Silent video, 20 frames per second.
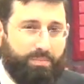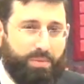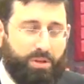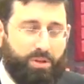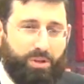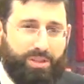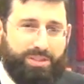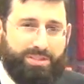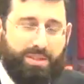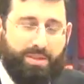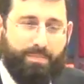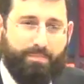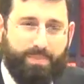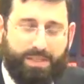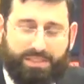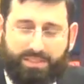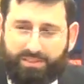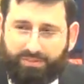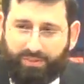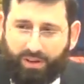Because the
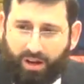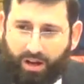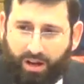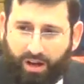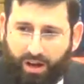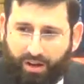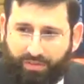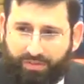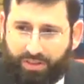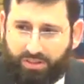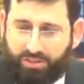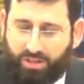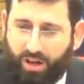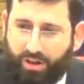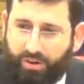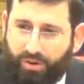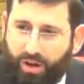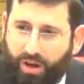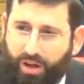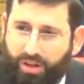mitzvah of the
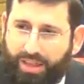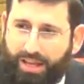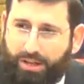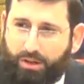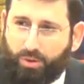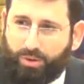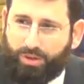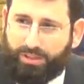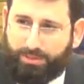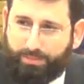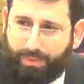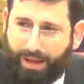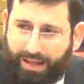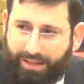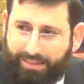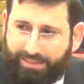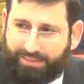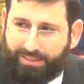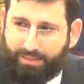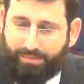Torah that
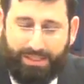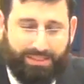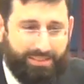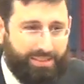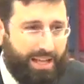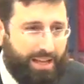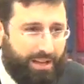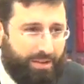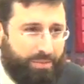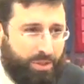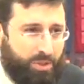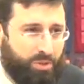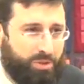corresponds to Beis Lechem